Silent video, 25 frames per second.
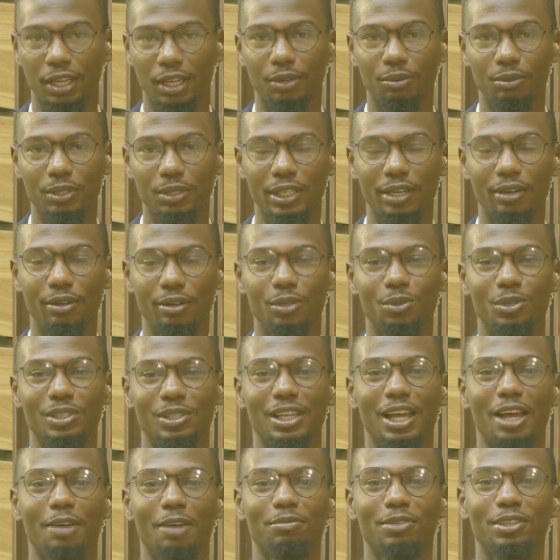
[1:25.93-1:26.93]
We'll tell you what's
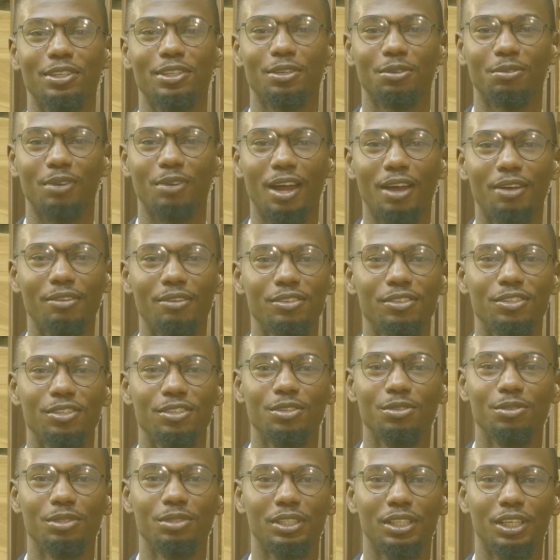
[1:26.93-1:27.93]
happening around
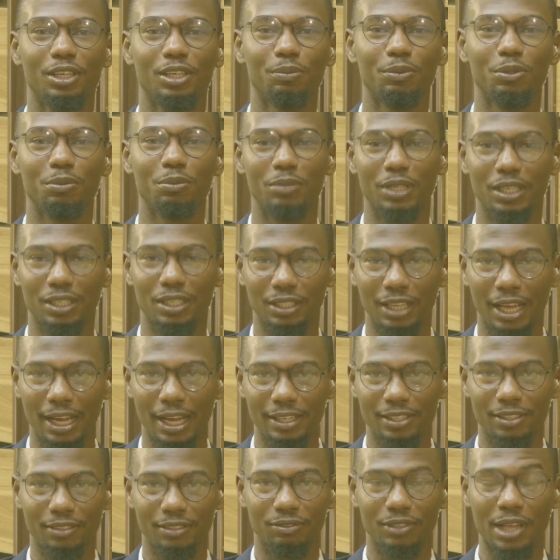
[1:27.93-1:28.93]
you and help you make
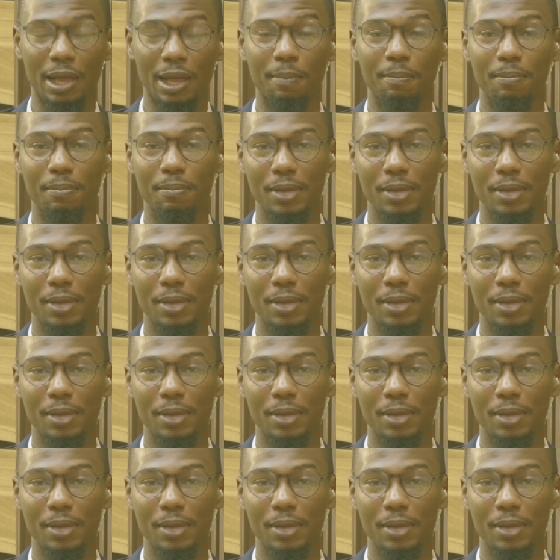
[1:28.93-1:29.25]
light of them,